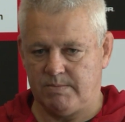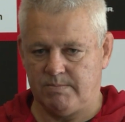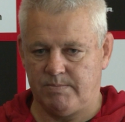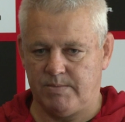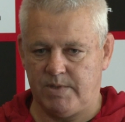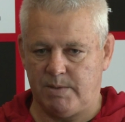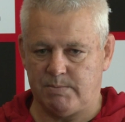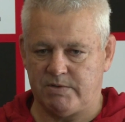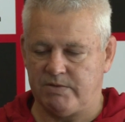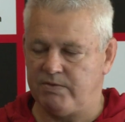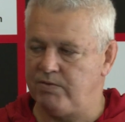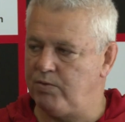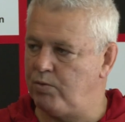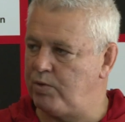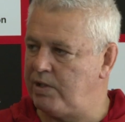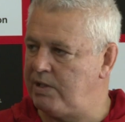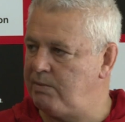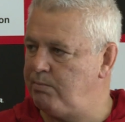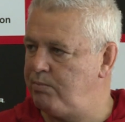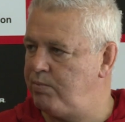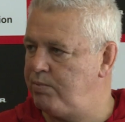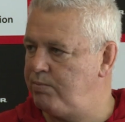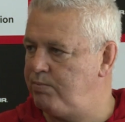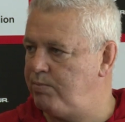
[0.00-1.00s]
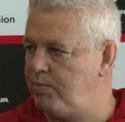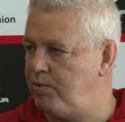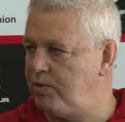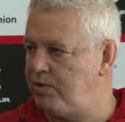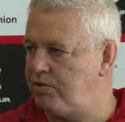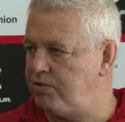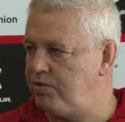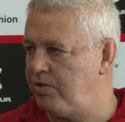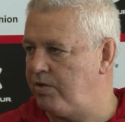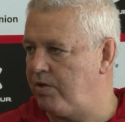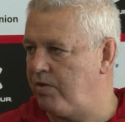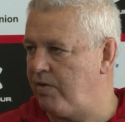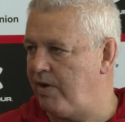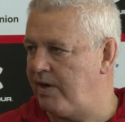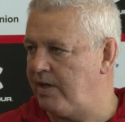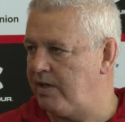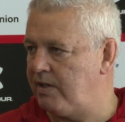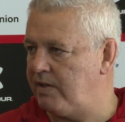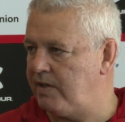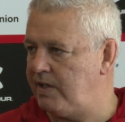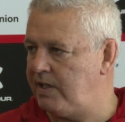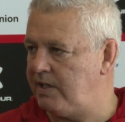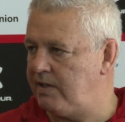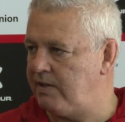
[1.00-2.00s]
perhaps a 14-point
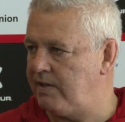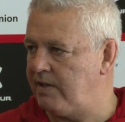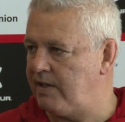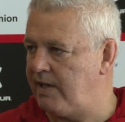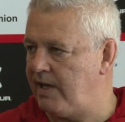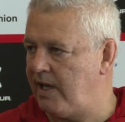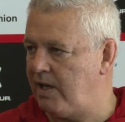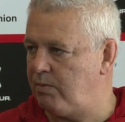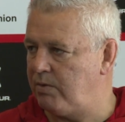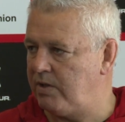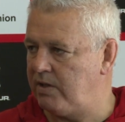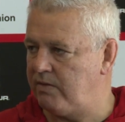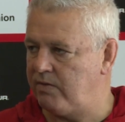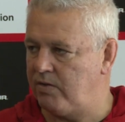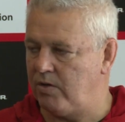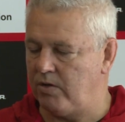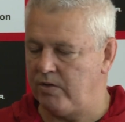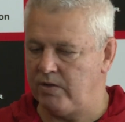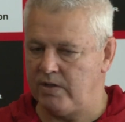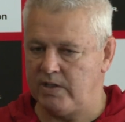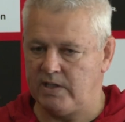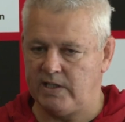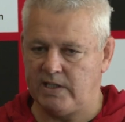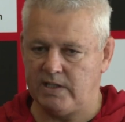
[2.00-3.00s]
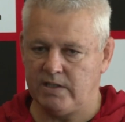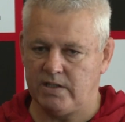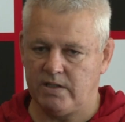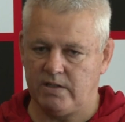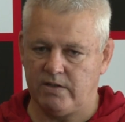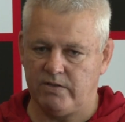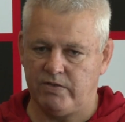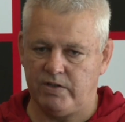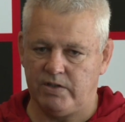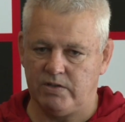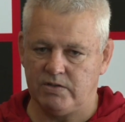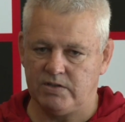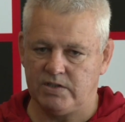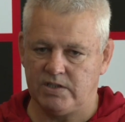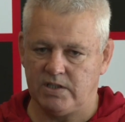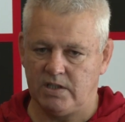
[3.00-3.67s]
turnaround at the end of the game where they've gone the length of the field.